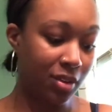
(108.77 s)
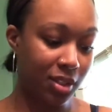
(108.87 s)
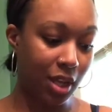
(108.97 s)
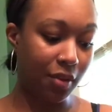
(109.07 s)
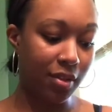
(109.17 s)

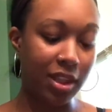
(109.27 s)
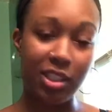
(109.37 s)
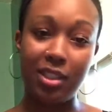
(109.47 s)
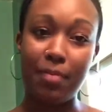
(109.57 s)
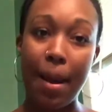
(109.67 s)
So that's
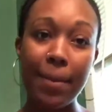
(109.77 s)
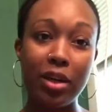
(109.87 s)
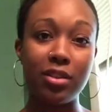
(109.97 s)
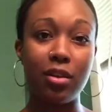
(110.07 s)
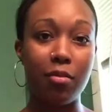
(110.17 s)
just my
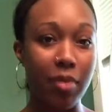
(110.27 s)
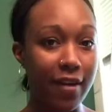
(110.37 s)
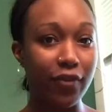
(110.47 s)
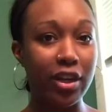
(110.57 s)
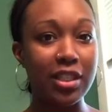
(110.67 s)
personal
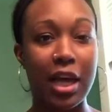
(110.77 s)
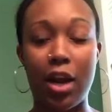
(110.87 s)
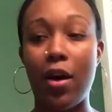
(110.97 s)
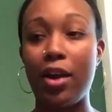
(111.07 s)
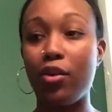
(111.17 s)
preference. I
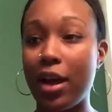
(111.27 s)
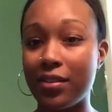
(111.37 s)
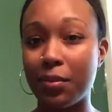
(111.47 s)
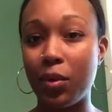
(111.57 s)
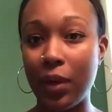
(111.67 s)
know I do have
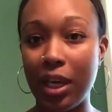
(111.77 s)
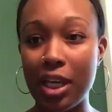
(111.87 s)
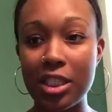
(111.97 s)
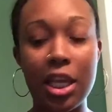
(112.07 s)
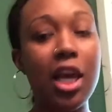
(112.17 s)
some
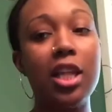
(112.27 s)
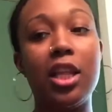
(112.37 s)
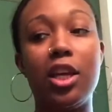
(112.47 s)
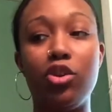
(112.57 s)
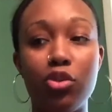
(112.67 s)
queens
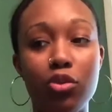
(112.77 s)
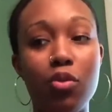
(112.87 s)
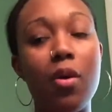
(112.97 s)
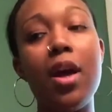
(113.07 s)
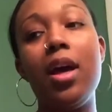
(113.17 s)
that
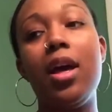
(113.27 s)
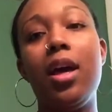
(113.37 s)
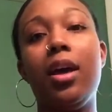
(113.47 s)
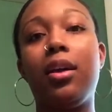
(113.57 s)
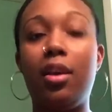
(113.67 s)
do
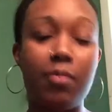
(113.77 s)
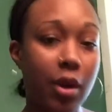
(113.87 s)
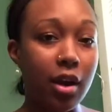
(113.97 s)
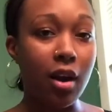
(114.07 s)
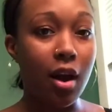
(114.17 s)
keep their
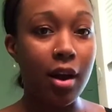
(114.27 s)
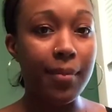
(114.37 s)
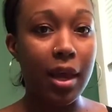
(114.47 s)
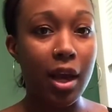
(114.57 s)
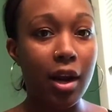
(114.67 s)
underarm
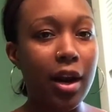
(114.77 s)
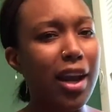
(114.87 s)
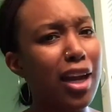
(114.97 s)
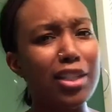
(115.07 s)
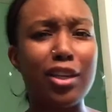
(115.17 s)
hair,
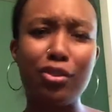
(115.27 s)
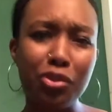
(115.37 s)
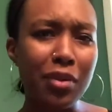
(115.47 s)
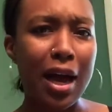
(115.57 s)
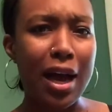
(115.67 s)
and I salute
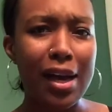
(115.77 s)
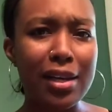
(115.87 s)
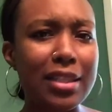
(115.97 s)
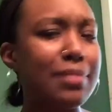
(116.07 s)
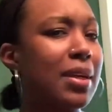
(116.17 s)
you
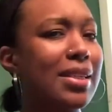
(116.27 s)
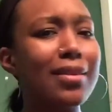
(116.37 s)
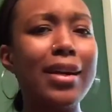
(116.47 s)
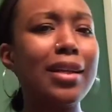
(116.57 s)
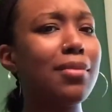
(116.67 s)
guys because there
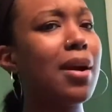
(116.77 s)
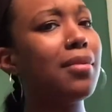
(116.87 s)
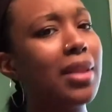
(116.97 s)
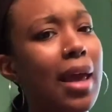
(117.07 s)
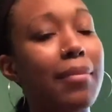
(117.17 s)
ain't nothing wrong
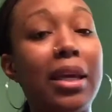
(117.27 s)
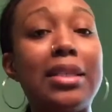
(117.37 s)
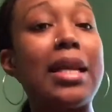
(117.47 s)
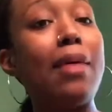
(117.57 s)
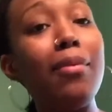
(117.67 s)
with that, because
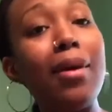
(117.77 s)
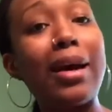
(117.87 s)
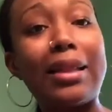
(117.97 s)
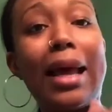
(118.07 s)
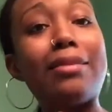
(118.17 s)
I would walk
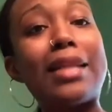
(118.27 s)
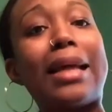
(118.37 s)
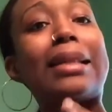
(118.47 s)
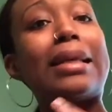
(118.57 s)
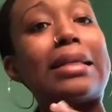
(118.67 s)
out the house
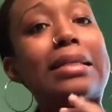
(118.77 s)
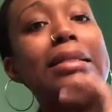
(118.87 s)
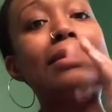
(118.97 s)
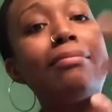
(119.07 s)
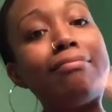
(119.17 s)
like this,
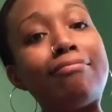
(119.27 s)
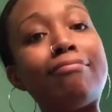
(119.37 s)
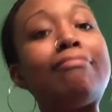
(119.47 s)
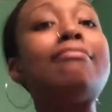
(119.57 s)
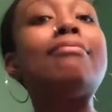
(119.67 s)

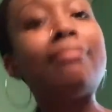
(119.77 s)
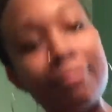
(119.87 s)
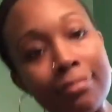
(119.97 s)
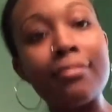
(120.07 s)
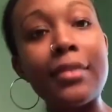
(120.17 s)

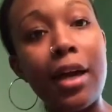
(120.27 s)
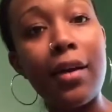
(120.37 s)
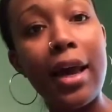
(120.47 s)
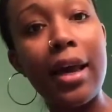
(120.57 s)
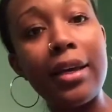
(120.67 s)

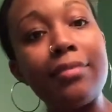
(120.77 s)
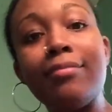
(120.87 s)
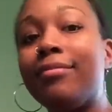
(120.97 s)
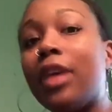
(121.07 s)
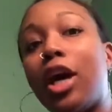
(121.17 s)
okay?
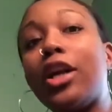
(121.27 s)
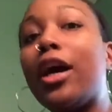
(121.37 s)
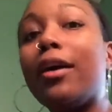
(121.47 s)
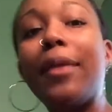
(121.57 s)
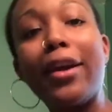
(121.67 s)

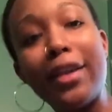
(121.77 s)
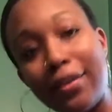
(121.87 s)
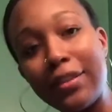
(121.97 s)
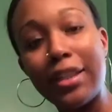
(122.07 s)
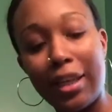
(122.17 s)
Underarm hair and
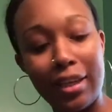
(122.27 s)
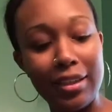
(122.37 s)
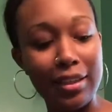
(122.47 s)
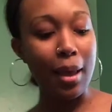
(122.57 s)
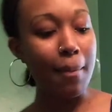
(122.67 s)
everything.
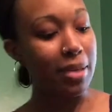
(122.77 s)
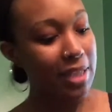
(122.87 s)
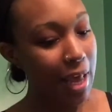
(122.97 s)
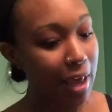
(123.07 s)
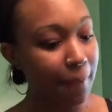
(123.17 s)
But
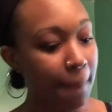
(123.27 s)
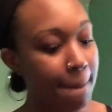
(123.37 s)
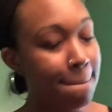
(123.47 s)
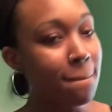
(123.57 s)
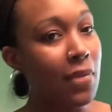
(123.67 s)
today,
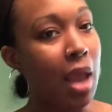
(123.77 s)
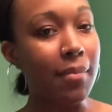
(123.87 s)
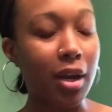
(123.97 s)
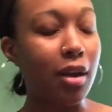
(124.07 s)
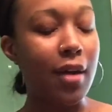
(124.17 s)
I'm
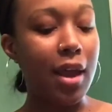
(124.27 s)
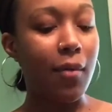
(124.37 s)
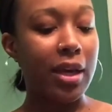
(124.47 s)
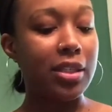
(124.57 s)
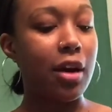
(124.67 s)
gonna go ahead and
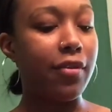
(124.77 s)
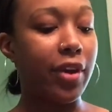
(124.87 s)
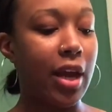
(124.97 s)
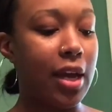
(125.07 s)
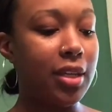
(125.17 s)
wax it off for you
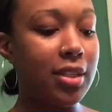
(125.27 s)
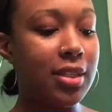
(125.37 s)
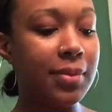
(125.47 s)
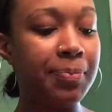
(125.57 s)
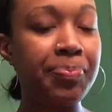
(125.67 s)
guys
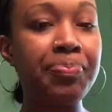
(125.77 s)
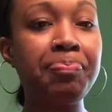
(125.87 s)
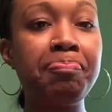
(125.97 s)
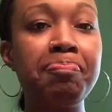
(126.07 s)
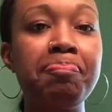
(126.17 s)

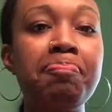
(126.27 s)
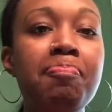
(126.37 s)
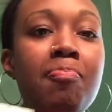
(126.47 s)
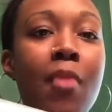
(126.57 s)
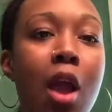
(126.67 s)

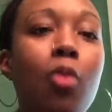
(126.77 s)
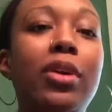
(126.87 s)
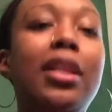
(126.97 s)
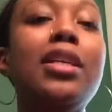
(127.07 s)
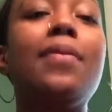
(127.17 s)

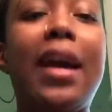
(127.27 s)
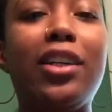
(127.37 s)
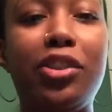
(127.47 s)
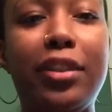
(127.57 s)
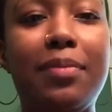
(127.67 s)
with these wax
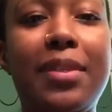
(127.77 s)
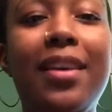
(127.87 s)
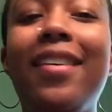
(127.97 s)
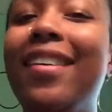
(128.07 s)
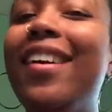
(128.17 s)
strips.
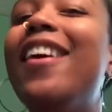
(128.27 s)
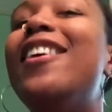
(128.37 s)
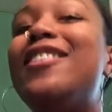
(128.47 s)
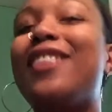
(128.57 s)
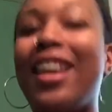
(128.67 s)

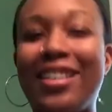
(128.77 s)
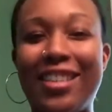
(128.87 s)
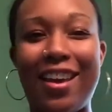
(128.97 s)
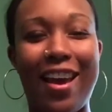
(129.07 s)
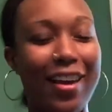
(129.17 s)
So like I
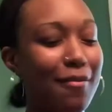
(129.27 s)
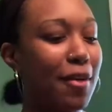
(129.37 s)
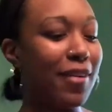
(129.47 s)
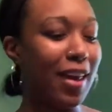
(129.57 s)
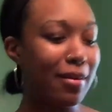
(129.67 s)
said, I got them
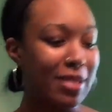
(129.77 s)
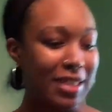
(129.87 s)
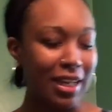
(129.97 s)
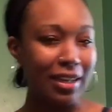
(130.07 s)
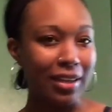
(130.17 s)
off of
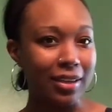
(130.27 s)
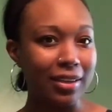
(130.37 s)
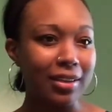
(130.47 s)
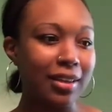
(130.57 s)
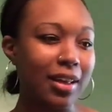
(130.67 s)

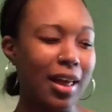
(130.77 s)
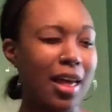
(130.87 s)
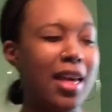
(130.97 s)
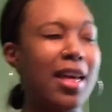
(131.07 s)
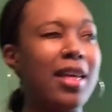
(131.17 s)
Amazon.
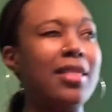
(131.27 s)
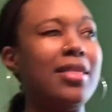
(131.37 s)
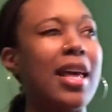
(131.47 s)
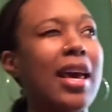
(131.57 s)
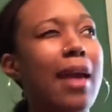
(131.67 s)

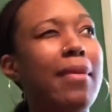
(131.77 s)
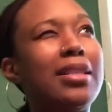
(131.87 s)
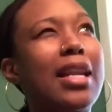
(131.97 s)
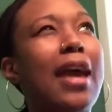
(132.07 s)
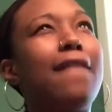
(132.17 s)
They came out
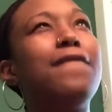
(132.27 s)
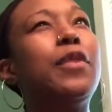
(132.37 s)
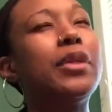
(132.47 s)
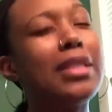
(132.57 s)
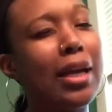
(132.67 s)
to like
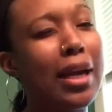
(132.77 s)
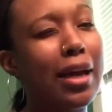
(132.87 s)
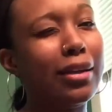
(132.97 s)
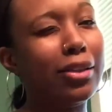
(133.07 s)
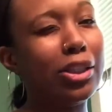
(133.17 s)

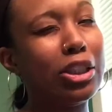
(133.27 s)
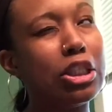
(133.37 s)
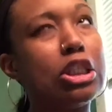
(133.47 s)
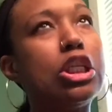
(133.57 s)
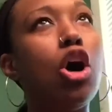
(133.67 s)

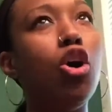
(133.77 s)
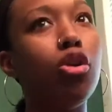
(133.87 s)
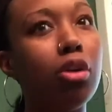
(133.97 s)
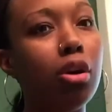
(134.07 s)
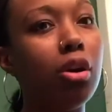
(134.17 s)
$14
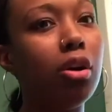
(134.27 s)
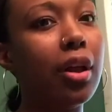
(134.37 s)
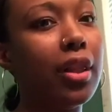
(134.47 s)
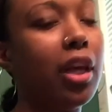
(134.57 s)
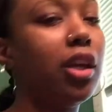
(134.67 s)
total,
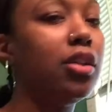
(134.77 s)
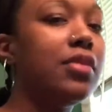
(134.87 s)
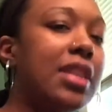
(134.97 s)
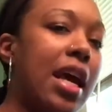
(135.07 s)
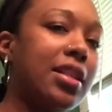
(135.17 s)
and that
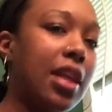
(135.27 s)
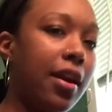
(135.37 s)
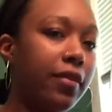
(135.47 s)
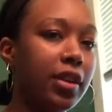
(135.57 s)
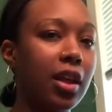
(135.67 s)
includes tax and
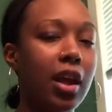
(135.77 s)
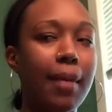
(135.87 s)
everything.